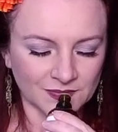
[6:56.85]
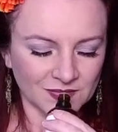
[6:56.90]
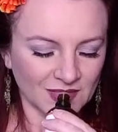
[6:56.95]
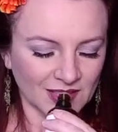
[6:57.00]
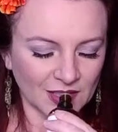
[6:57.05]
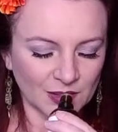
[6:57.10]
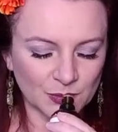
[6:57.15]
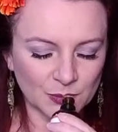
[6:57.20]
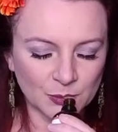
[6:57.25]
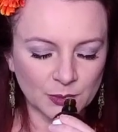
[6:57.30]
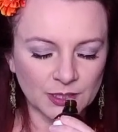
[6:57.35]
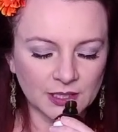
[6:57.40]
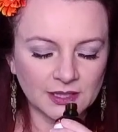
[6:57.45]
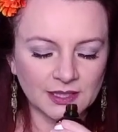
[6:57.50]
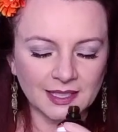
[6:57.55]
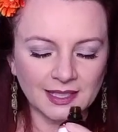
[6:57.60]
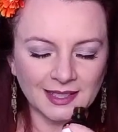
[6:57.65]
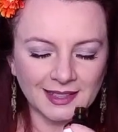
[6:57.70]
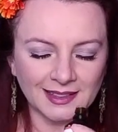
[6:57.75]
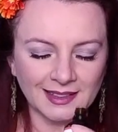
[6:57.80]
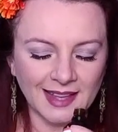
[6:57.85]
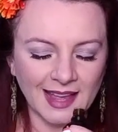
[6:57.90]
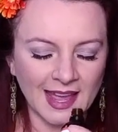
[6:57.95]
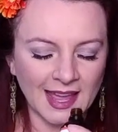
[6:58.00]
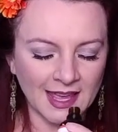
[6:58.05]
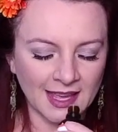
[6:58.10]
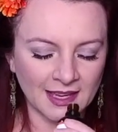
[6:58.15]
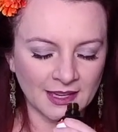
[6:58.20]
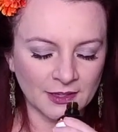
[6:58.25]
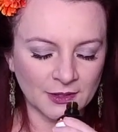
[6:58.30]
and really
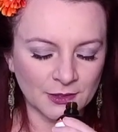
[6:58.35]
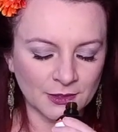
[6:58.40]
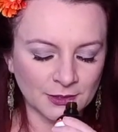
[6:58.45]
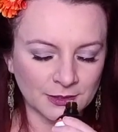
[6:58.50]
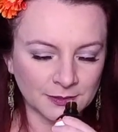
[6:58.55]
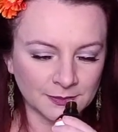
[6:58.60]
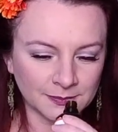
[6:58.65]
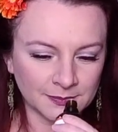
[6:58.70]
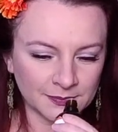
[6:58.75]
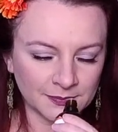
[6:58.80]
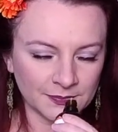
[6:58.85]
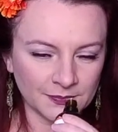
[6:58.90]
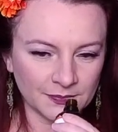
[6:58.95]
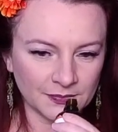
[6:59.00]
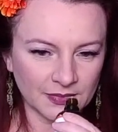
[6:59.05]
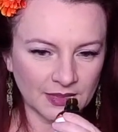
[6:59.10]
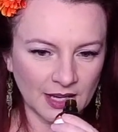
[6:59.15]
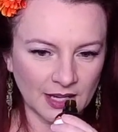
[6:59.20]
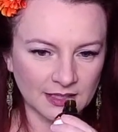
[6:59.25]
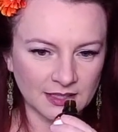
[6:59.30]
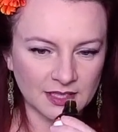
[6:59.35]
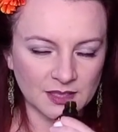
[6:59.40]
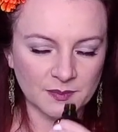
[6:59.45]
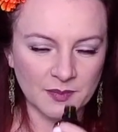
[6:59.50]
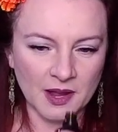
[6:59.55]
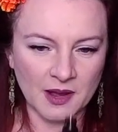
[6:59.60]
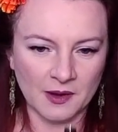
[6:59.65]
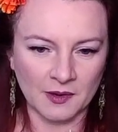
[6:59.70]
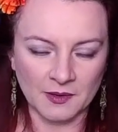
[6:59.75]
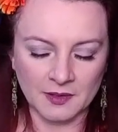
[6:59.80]
inhale that
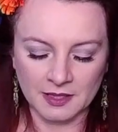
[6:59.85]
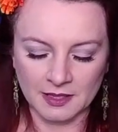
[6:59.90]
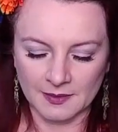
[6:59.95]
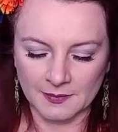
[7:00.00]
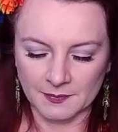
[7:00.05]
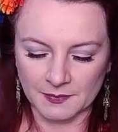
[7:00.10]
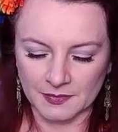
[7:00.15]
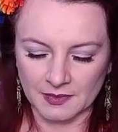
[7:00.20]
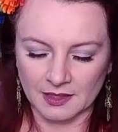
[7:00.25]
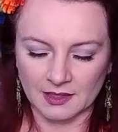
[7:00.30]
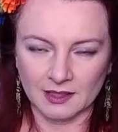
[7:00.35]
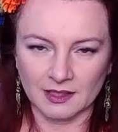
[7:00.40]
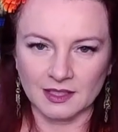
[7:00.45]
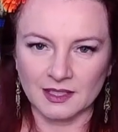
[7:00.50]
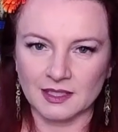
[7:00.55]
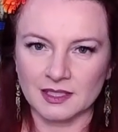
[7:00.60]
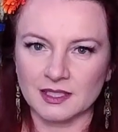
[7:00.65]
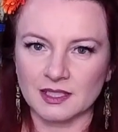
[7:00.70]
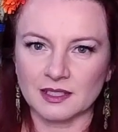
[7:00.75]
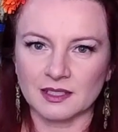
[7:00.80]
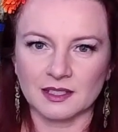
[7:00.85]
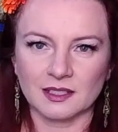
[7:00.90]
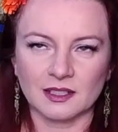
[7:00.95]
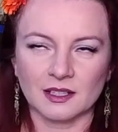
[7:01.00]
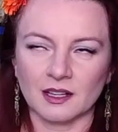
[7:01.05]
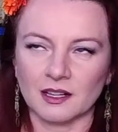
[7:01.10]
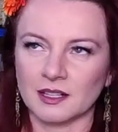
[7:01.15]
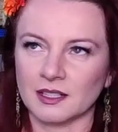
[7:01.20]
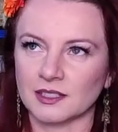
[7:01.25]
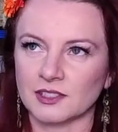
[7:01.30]
smell. It is
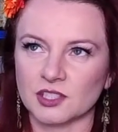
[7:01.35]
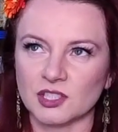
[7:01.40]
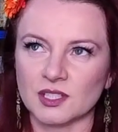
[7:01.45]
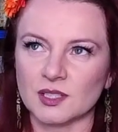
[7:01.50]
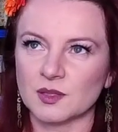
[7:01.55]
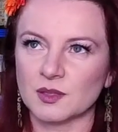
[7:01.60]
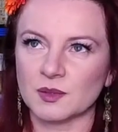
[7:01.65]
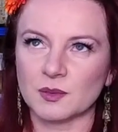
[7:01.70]
just